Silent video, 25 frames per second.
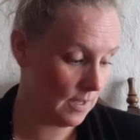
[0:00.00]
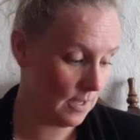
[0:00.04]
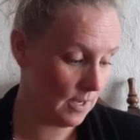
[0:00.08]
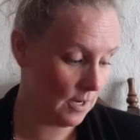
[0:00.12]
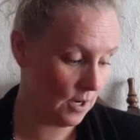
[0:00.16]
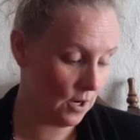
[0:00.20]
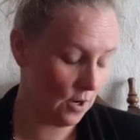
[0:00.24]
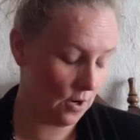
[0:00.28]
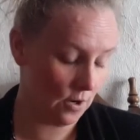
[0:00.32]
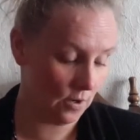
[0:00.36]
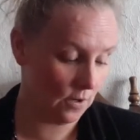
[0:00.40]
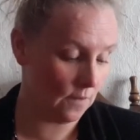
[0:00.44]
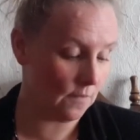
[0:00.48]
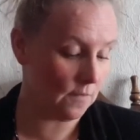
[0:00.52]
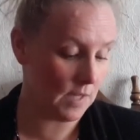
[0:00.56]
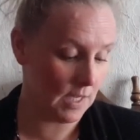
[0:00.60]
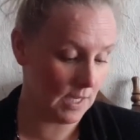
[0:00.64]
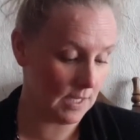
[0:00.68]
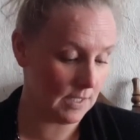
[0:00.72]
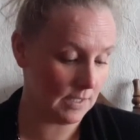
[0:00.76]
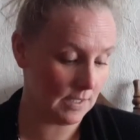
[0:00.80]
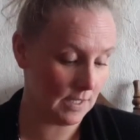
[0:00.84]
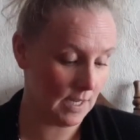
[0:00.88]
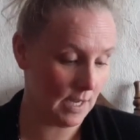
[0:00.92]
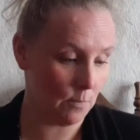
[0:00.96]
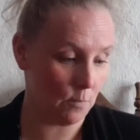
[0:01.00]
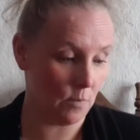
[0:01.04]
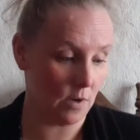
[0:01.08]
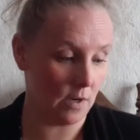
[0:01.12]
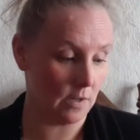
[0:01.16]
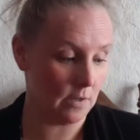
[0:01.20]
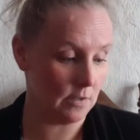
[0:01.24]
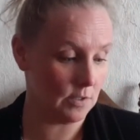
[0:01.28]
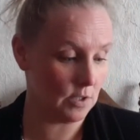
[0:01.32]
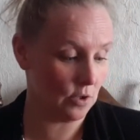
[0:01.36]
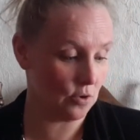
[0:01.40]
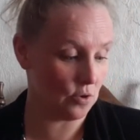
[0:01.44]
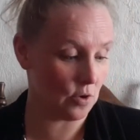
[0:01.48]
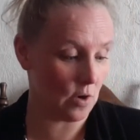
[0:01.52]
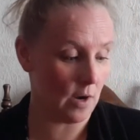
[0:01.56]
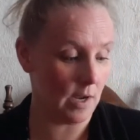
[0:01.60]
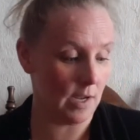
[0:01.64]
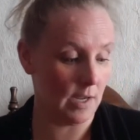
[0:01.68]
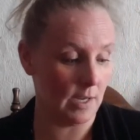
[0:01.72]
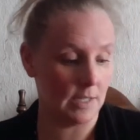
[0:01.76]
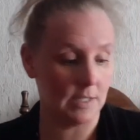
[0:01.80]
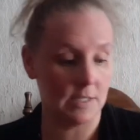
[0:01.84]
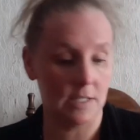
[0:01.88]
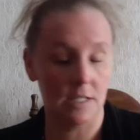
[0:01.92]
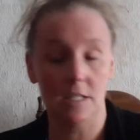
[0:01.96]
heard of this and wanted to try
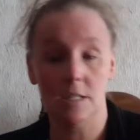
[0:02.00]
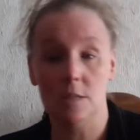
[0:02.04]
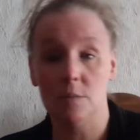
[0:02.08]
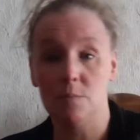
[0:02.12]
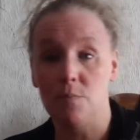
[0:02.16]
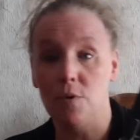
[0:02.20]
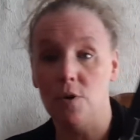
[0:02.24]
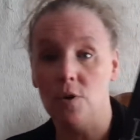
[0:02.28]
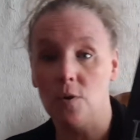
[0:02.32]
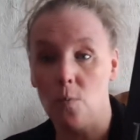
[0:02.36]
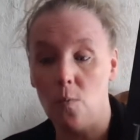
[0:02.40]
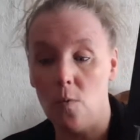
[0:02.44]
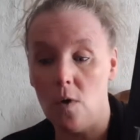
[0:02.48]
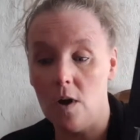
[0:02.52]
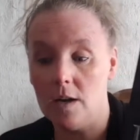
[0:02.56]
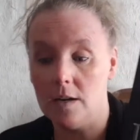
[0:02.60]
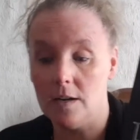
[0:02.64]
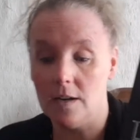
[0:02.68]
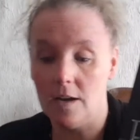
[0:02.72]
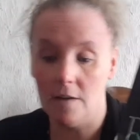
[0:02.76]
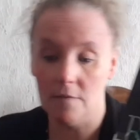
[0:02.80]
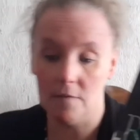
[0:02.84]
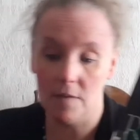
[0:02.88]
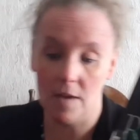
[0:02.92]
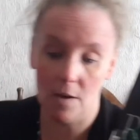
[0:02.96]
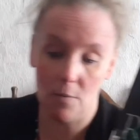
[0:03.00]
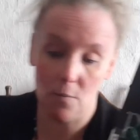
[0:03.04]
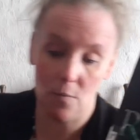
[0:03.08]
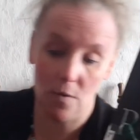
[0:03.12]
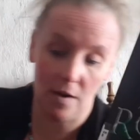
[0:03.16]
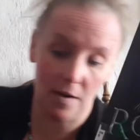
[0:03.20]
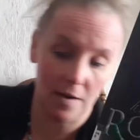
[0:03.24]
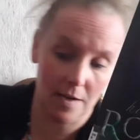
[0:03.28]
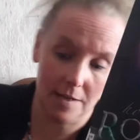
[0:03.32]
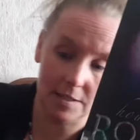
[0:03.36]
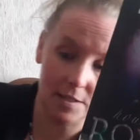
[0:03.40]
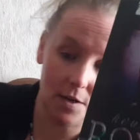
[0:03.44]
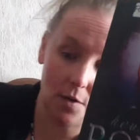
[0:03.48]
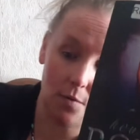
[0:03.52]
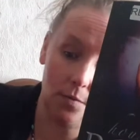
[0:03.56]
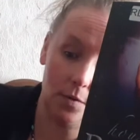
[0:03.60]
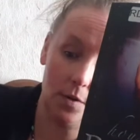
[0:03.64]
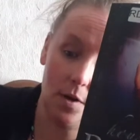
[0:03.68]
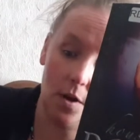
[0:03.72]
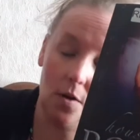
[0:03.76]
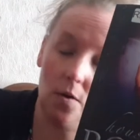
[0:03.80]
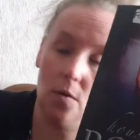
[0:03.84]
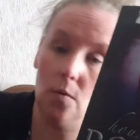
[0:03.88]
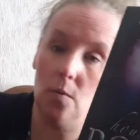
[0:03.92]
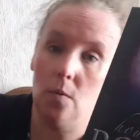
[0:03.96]
it, because this is book one of that one. I don't
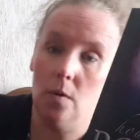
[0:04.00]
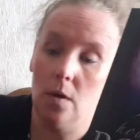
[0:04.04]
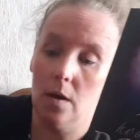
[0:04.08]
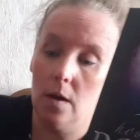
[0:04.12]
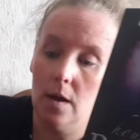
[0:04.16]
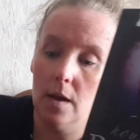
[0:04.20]
know